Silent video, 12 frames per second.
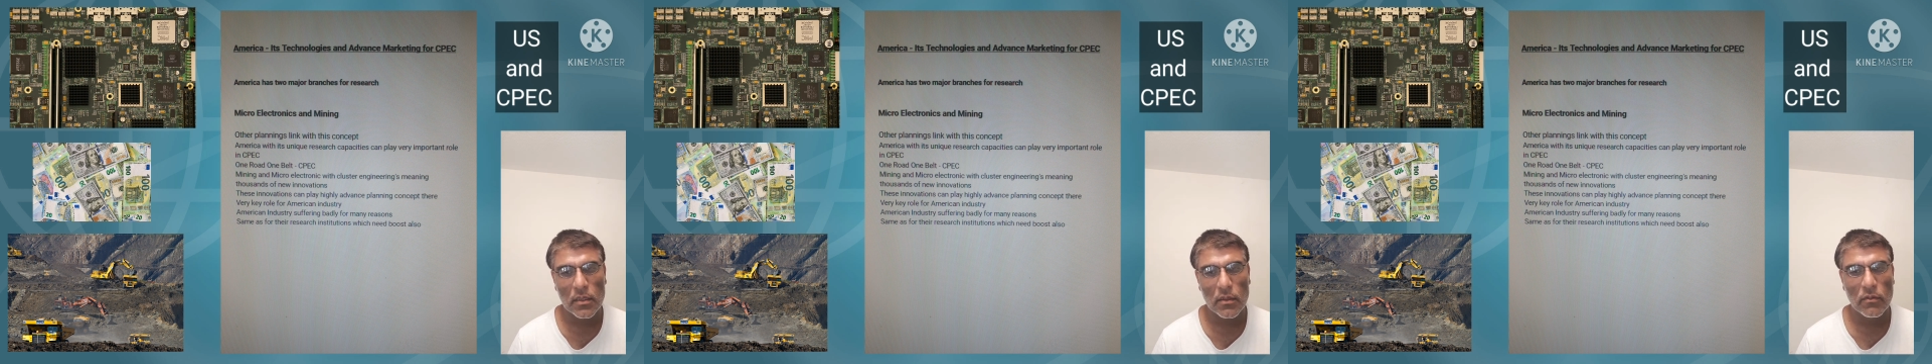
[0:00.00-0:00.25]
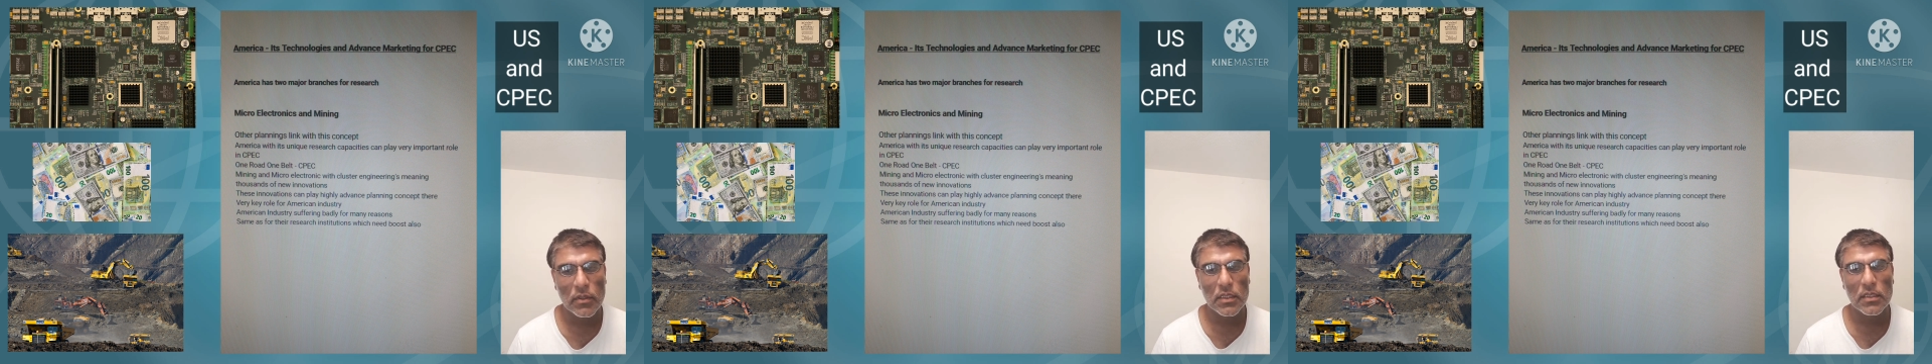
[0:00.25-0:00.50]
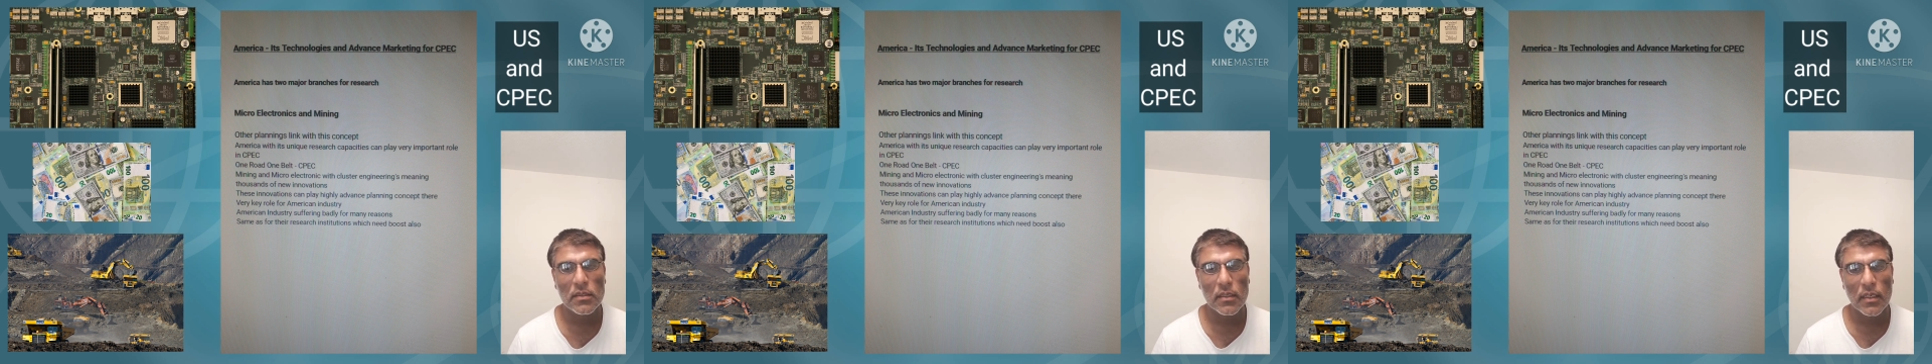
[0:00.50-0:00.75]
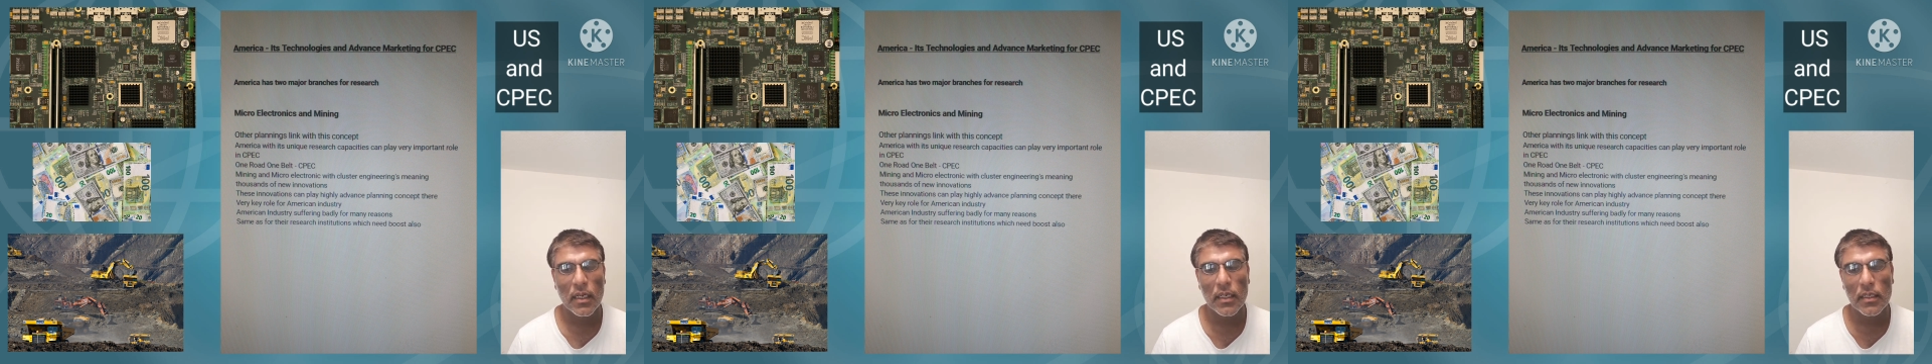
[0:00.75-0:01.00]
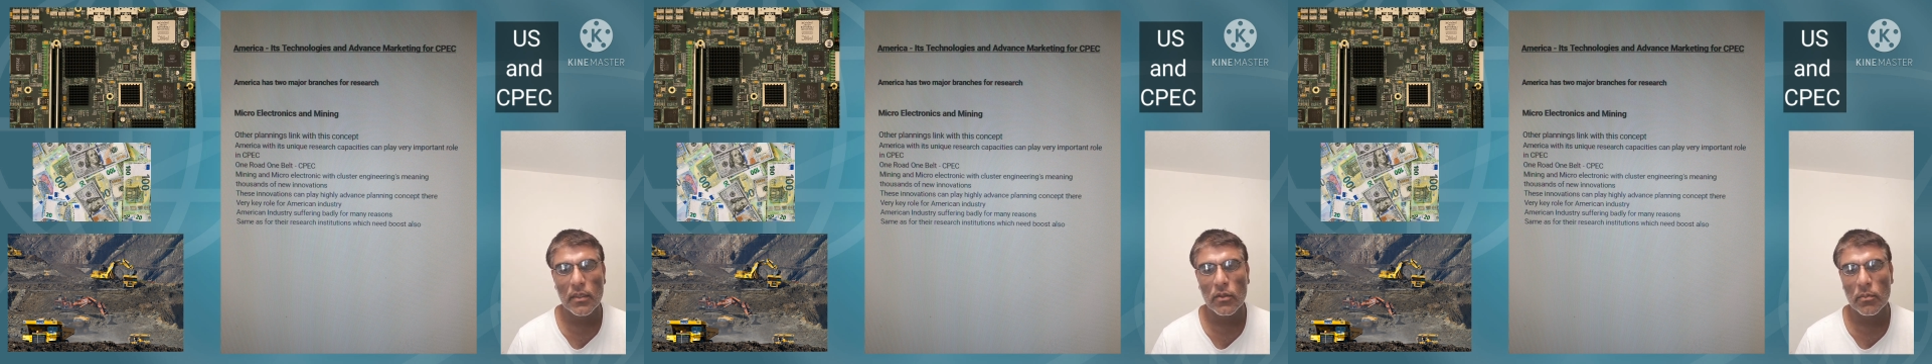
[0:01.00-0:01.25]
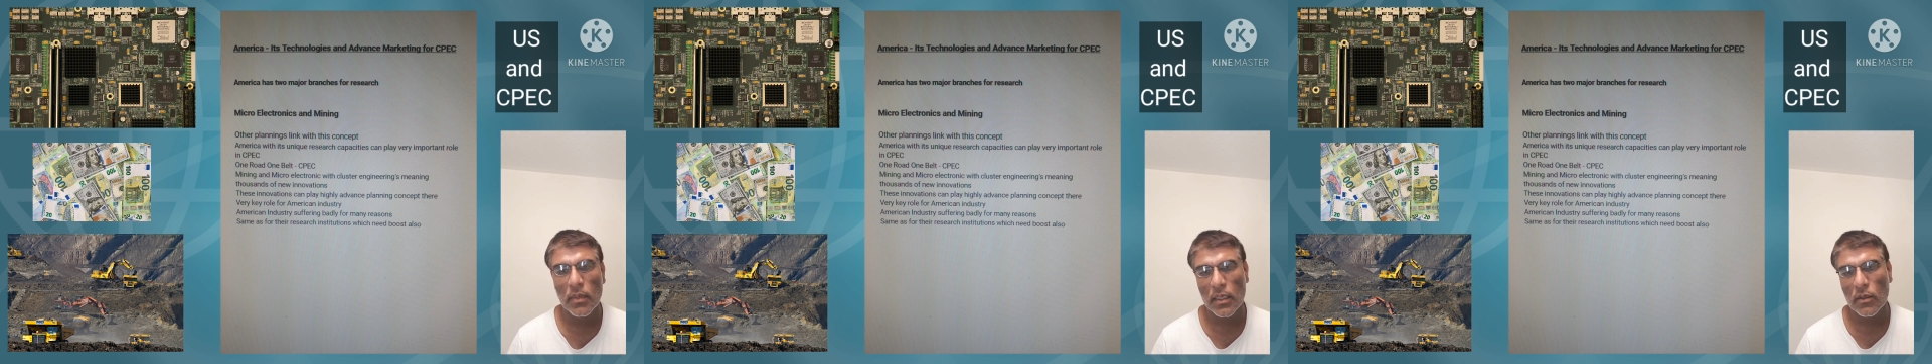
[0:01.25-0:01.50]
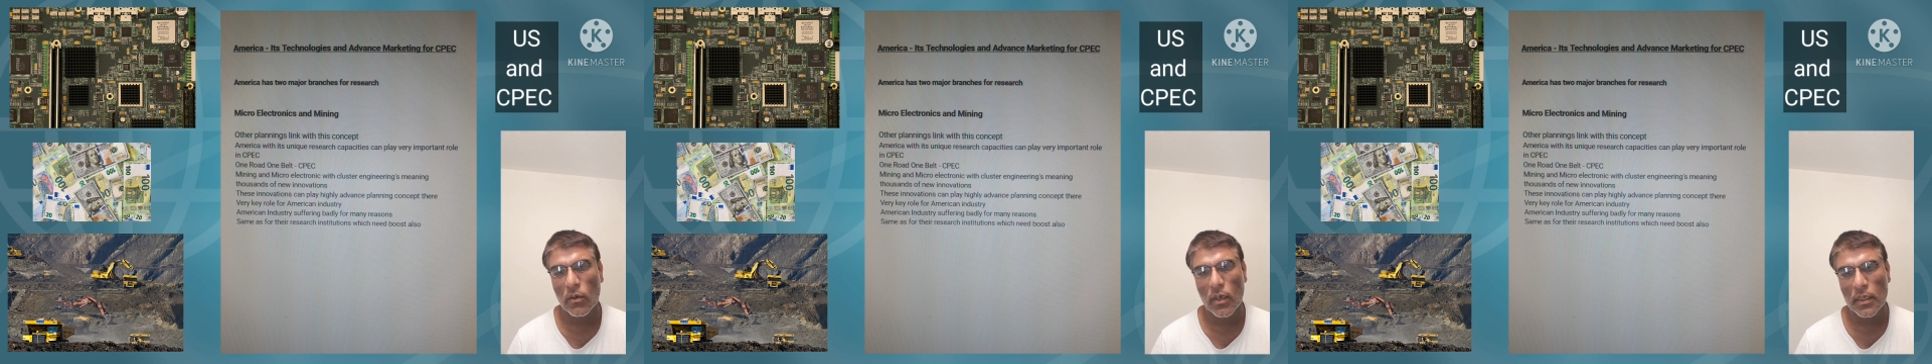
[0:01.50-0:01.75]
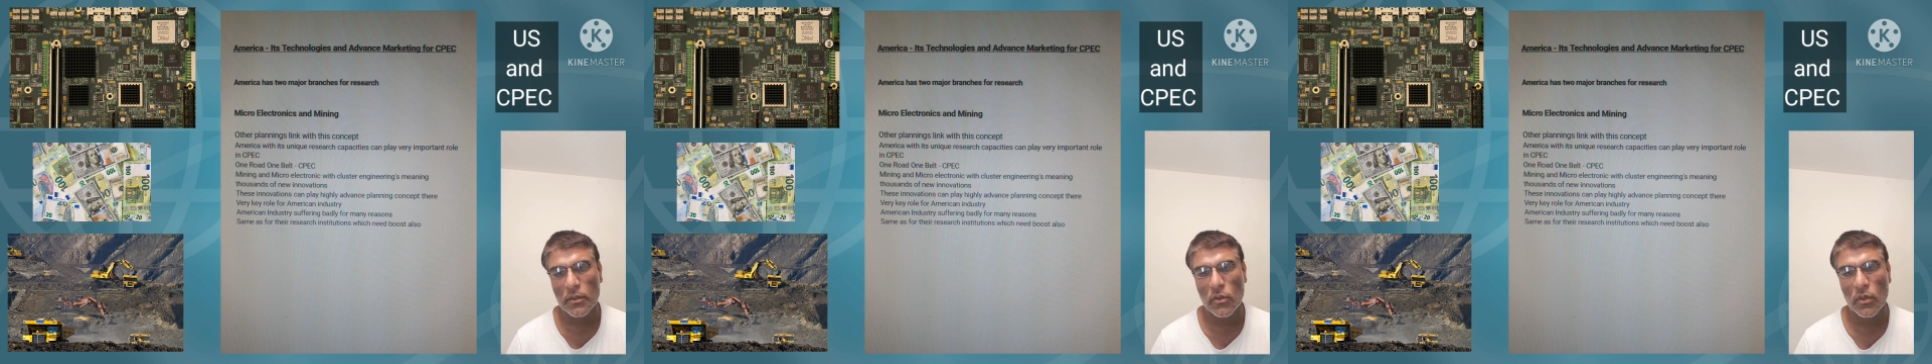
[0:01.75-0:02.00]
which is regarding to
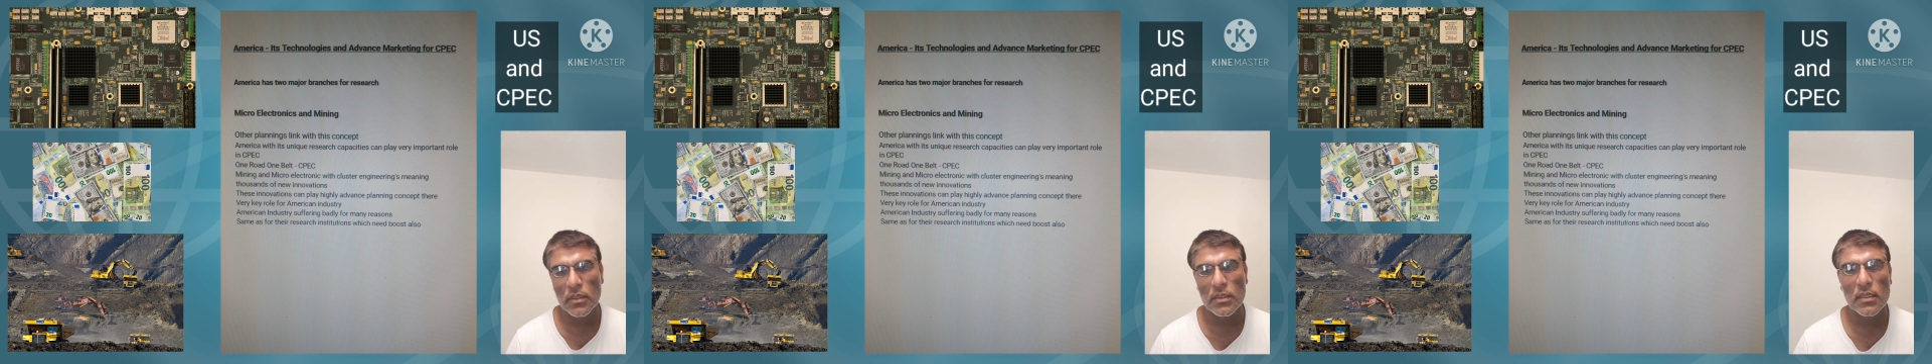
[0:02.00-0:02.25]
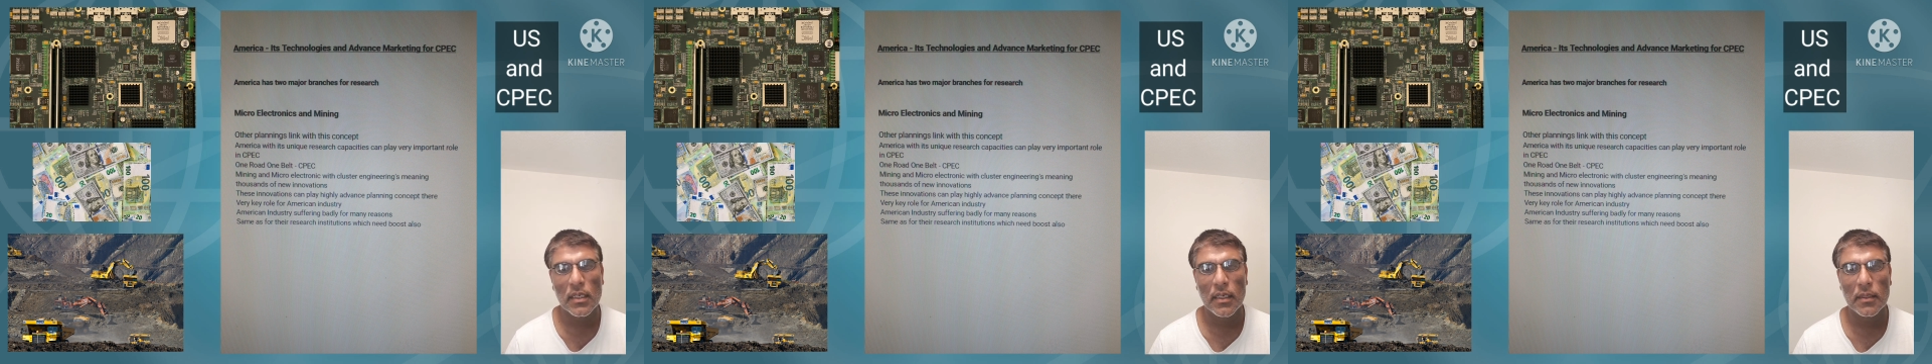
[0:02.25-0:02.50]
microelectronics